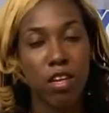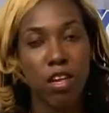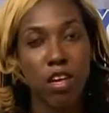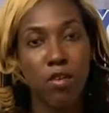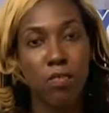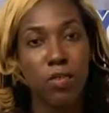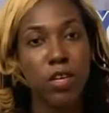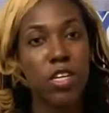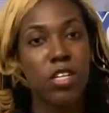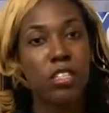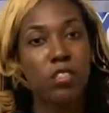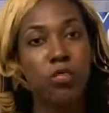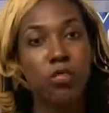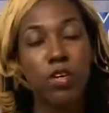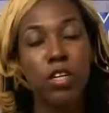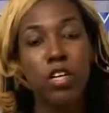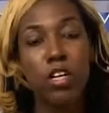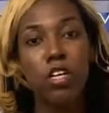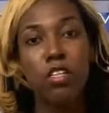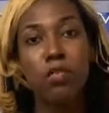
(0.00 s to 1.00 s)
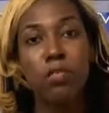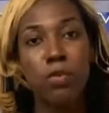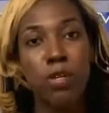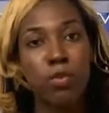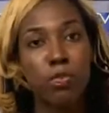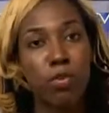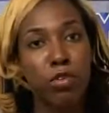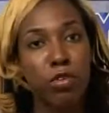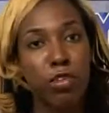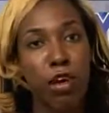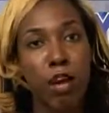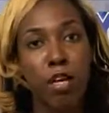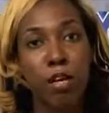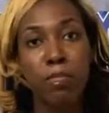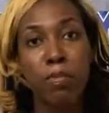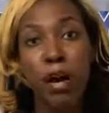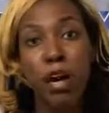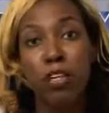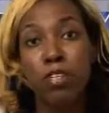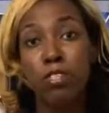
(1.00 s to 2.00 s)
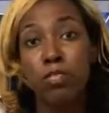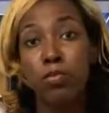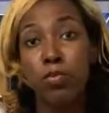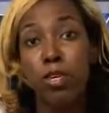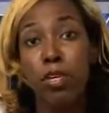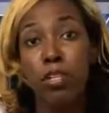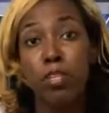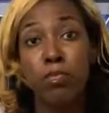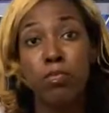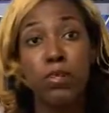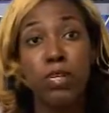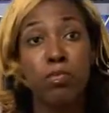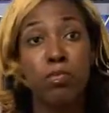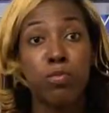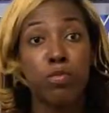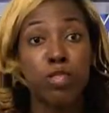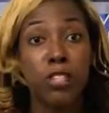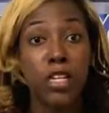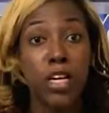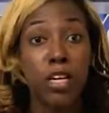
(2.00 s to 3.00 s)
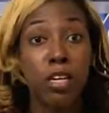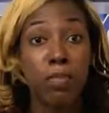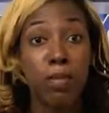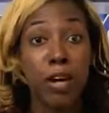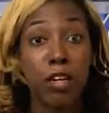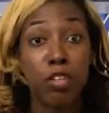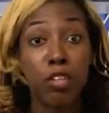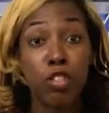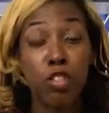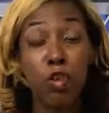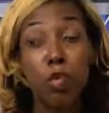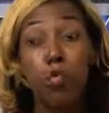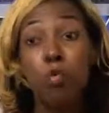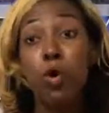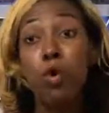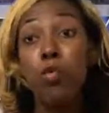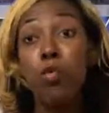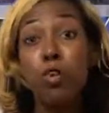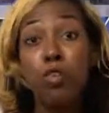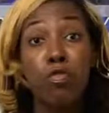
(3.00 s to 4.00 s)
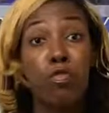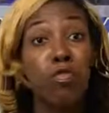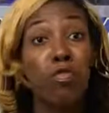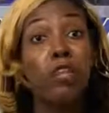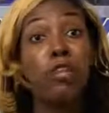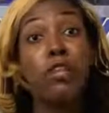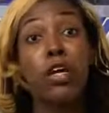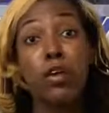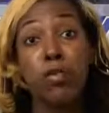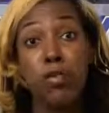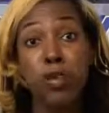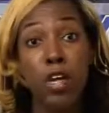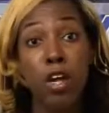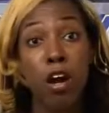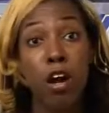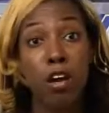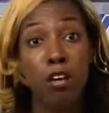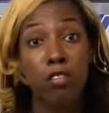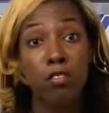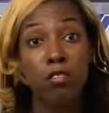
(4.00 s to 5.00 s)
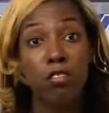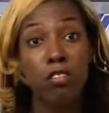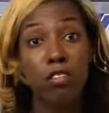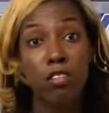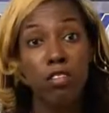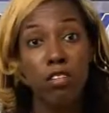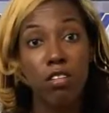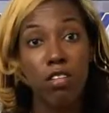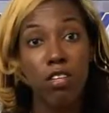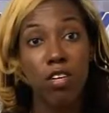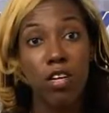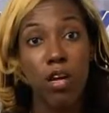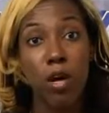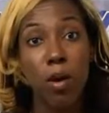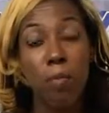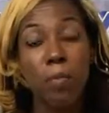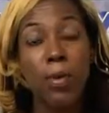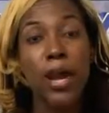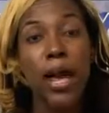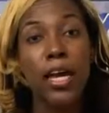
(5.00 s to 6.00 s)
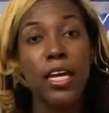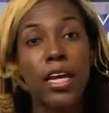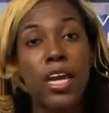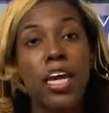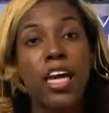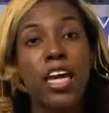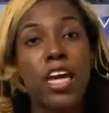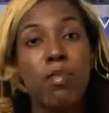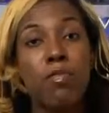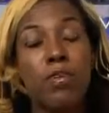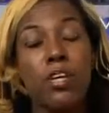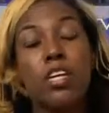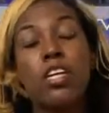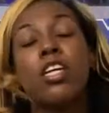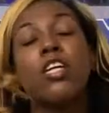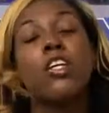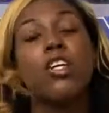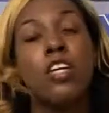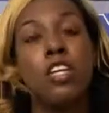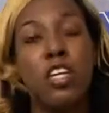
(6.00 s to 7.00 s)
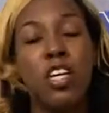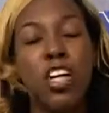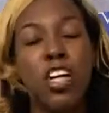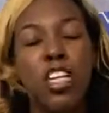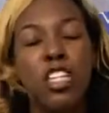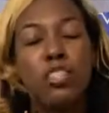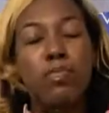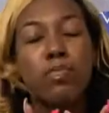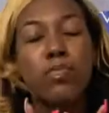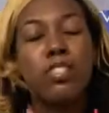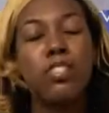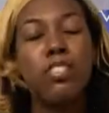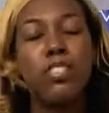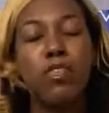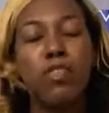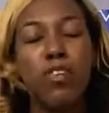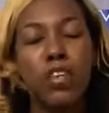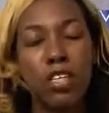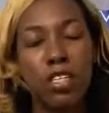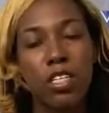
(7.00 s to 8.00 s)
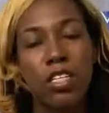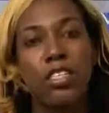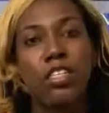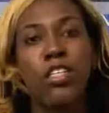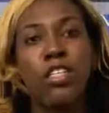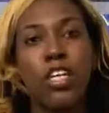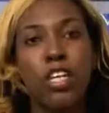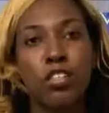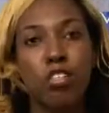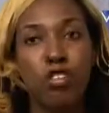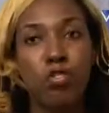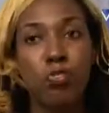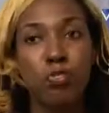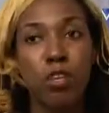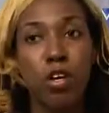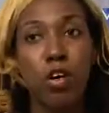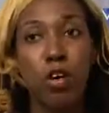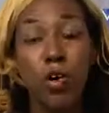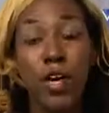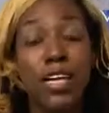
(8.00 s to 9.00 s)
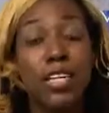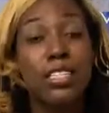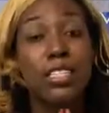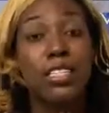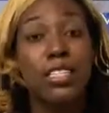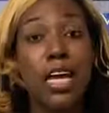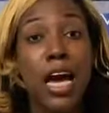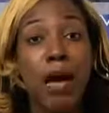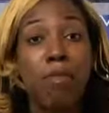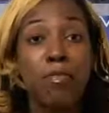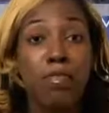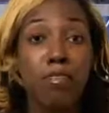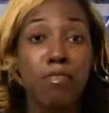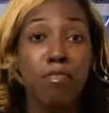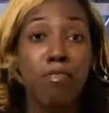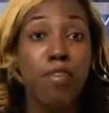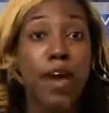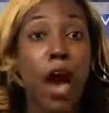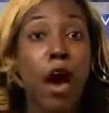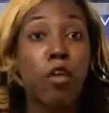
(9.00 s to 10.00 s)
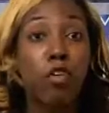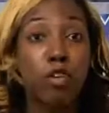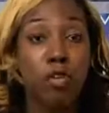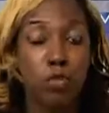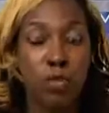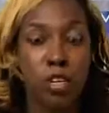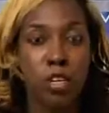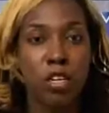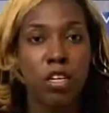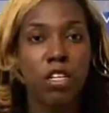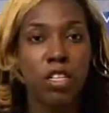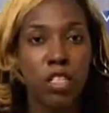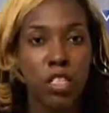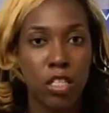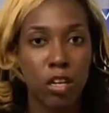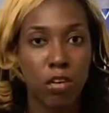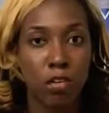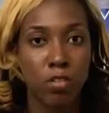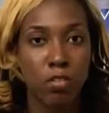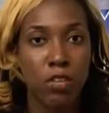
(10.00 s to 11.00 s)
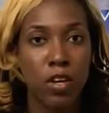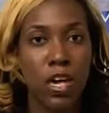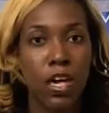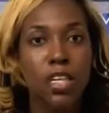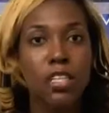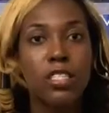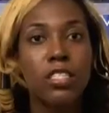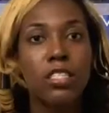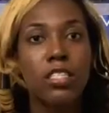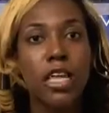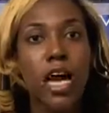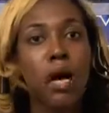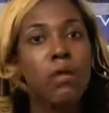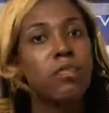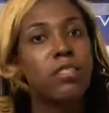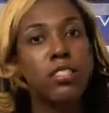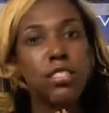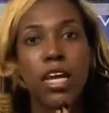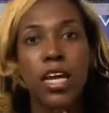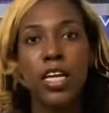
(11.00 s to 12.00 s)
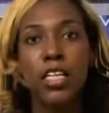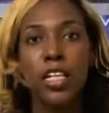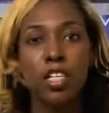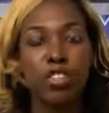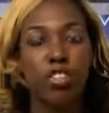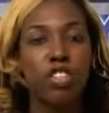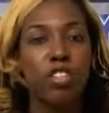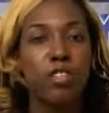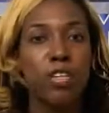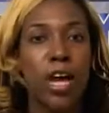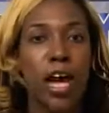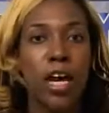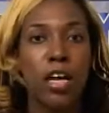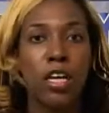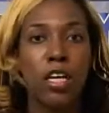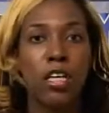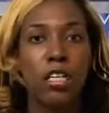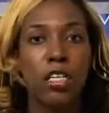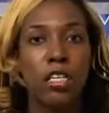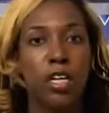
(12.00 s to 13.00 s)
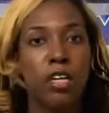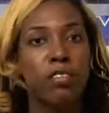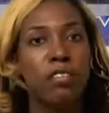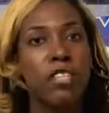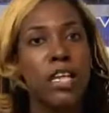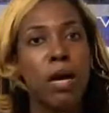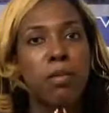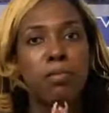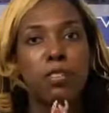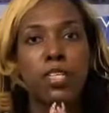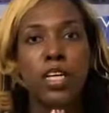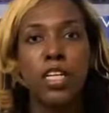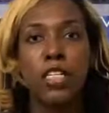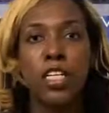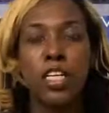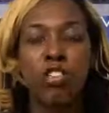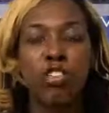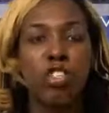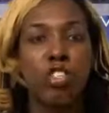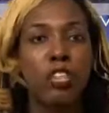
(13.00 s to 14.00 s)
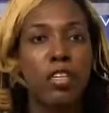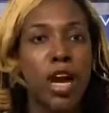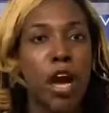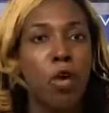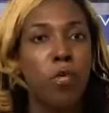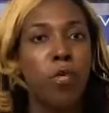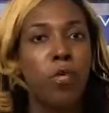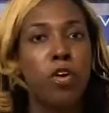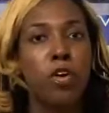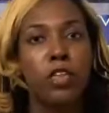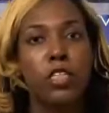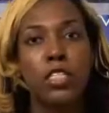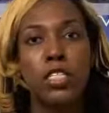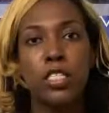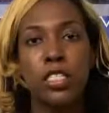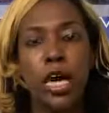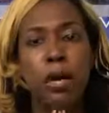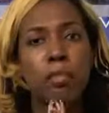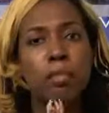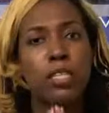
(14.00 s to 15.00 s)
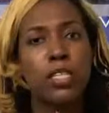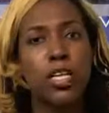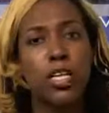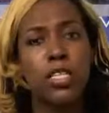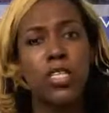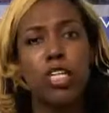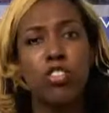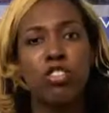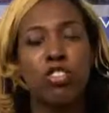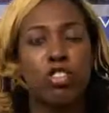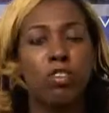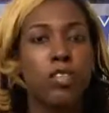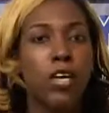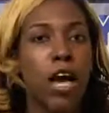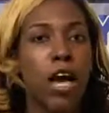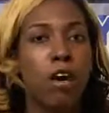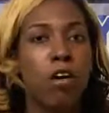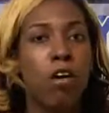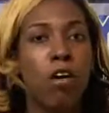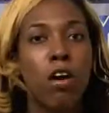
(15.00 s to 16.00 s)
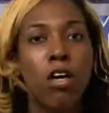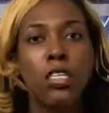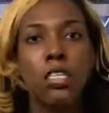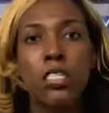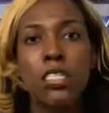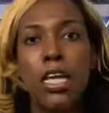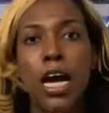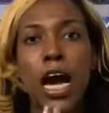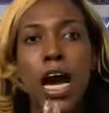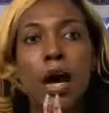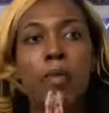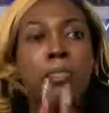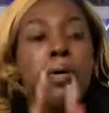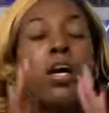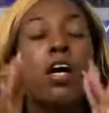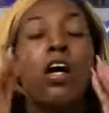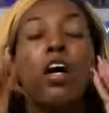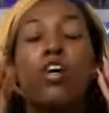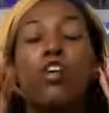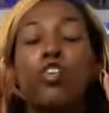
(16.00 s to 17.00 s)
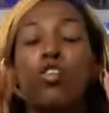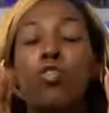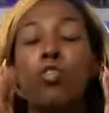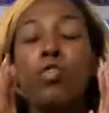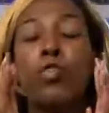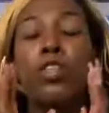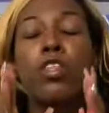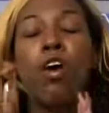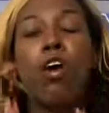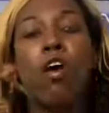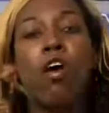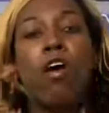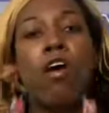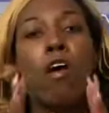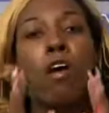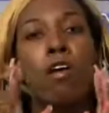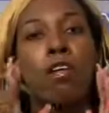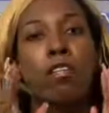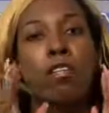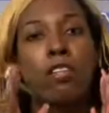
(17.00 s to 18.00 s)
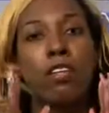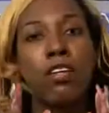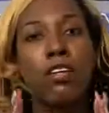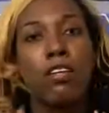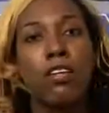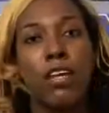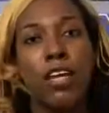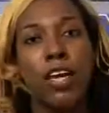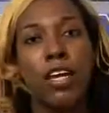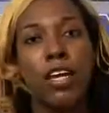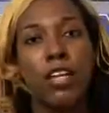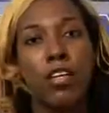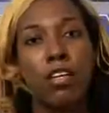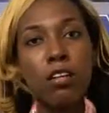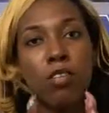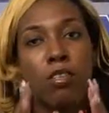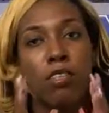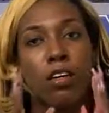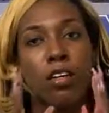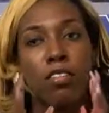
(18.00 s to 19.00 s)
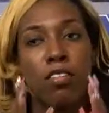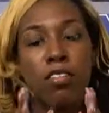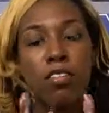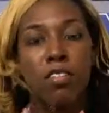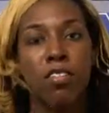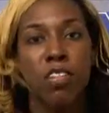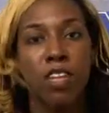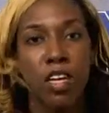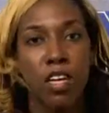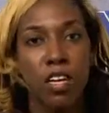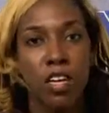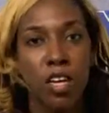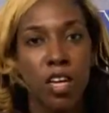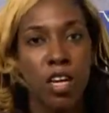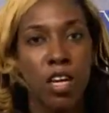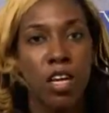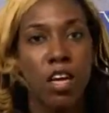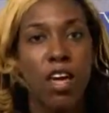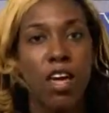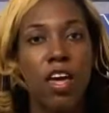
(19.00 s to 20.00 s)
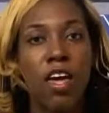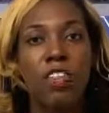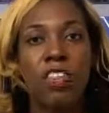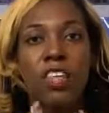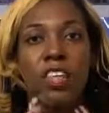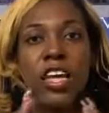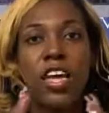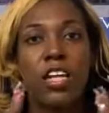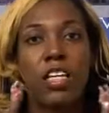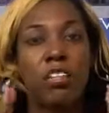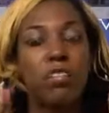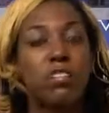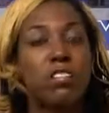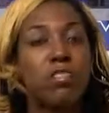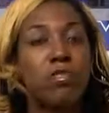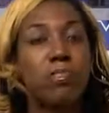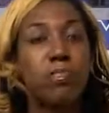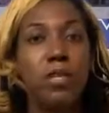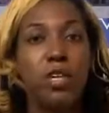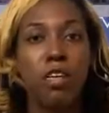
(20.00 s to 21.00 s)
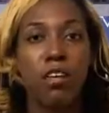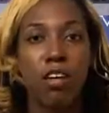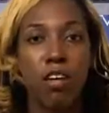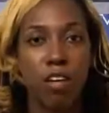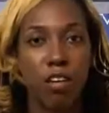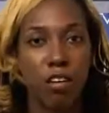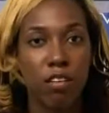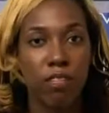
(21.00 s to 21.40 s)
because of what other people thought about us, what other people said about us, or what we feel like we aren't. But I came here specifically to let you know, stop devaluing yourself. Stop saying that you're not good enough. Stop saying that you're not worthy. Stop saying that you're not called. Stop with all the negative thinking and the negative speaking.